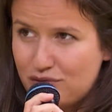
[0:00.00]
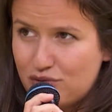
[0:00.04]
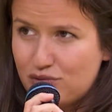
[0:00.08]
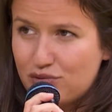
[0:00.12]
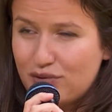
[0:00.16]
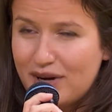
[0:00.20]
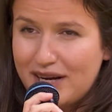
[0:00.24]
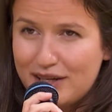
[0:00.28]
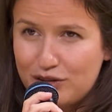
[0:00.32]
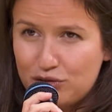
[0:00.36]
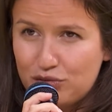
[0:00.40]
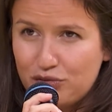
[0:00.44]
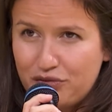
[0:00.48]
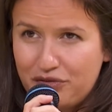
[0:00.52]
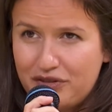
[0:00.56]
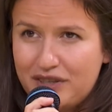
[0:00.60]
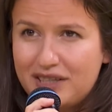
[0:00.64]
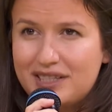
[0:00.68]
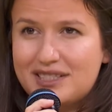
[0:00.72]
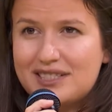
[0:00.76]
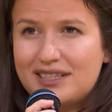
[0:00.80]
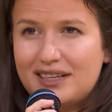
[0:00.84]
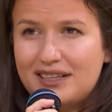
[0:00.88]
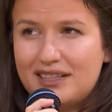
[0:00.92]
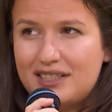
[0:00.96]
try to
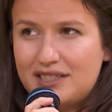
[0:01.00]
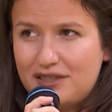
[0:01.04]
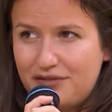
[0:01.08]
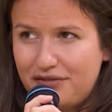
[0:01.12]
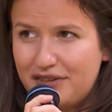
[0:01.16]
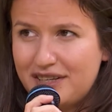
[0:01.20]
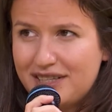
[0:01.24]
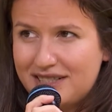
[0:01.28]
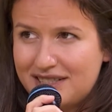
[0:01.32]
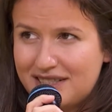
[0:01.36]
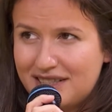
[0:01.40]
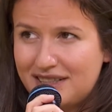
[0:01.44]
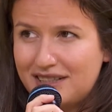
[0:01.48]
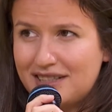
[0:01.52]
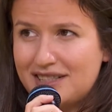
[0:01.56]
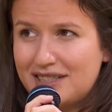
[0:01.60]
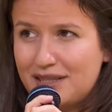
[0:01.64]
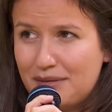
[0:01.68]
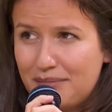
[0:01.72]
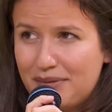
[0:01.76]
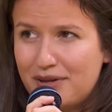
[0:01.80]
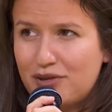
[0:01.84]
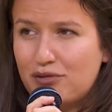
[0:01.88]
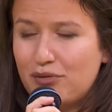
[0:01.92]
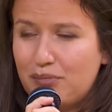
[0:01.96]
fix and is fixing is
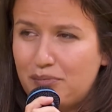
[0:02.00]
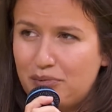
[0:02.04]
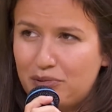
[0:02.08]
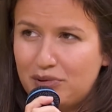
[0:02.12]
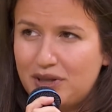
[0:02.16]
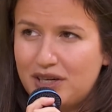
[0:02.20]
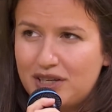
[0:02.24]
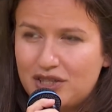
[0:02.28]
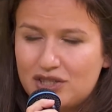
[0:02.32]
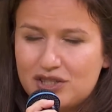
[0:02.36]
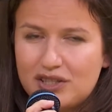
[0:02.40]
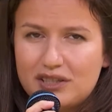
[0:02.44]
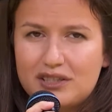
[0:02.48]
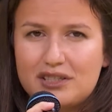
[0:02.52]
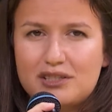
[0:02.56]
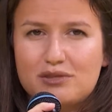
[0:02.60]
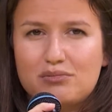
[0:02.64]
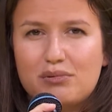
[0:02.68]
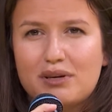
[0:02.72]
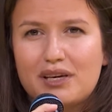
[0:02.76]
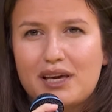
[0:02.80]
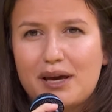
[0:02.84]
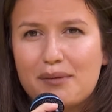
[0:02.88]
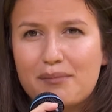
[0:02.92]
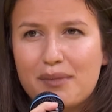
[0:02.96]
the bad reputation. Is
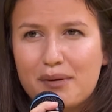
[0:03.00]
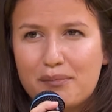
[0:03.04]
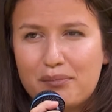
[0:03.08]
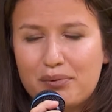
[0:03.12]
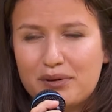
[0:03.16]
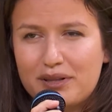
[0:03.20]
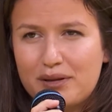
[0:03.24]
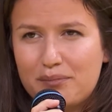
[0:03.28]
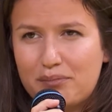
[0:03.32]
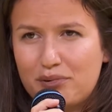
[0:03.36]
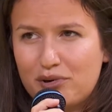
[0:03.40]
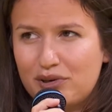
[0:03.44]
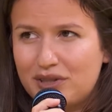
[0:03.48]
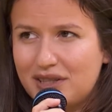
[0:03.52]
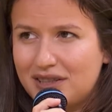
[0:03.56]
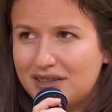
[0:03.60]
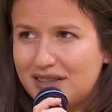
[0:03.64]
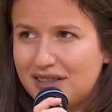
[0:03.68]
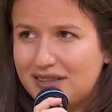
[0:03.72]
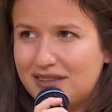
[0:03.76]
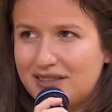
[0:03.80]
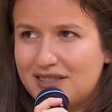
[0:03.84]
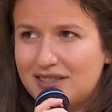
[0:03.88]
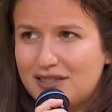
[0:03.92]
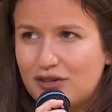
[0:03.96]
we came up with a product
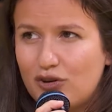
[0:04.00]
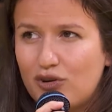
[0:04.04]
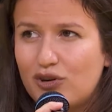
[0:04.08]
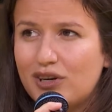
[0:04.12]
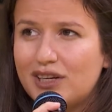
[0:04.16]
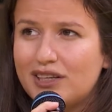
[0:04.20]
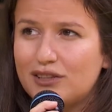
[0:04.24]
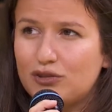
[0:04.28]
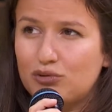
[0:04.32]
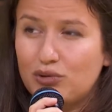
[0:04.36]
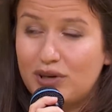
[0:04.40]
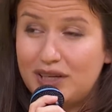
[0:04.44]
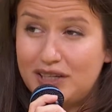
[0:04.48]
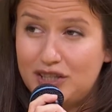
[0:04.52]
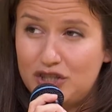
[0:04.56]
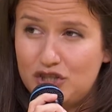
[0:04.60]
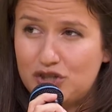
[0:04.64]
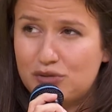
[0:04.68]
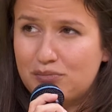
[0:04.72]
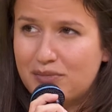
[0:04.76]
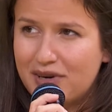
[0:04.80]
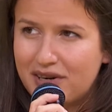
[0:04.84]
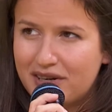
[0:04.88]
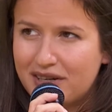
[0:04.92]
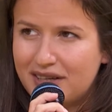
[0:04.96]
that is only to a
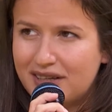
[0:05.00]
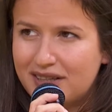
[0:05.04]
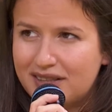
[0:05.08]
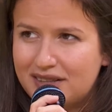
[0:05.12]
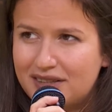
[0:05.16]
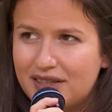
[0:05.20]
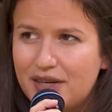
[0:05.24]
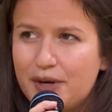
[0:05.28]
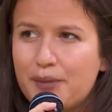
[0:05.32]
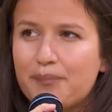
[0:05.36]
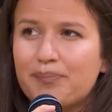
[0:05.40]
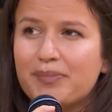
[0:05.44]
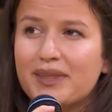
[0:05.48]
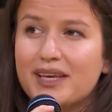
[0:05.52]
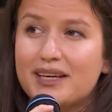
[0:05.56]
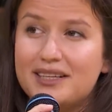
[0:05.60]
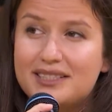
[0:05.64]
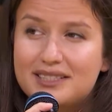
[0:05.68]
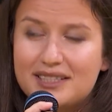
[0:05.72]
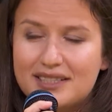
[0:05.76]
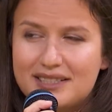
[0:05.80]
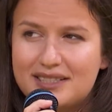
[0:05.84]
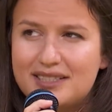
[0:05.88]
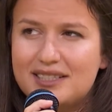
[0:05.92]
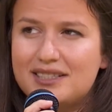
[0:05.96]
niche market.
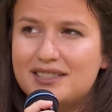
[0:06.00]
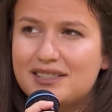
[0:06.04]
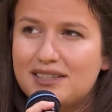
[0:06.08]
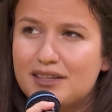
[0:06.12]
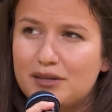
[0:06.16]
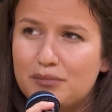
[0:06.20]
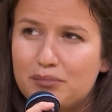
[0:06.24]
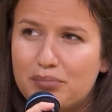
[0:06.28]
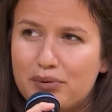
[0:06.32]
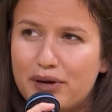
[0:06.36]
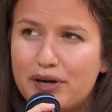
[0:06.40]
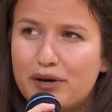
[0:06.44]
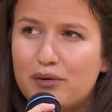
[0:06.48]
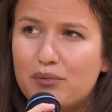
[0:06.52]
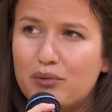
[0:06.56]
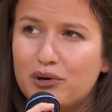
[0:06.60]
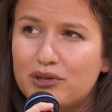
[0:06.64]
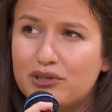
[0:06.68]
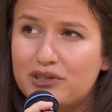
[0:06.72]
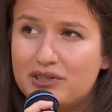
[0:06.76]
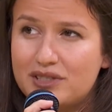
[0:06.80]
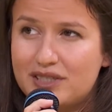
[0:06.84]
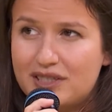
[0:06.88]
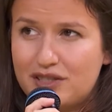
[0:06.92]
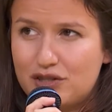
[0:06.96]
It's existing
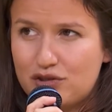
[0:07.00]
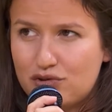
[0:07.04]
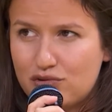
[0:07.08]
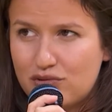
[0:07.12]
breakwaters and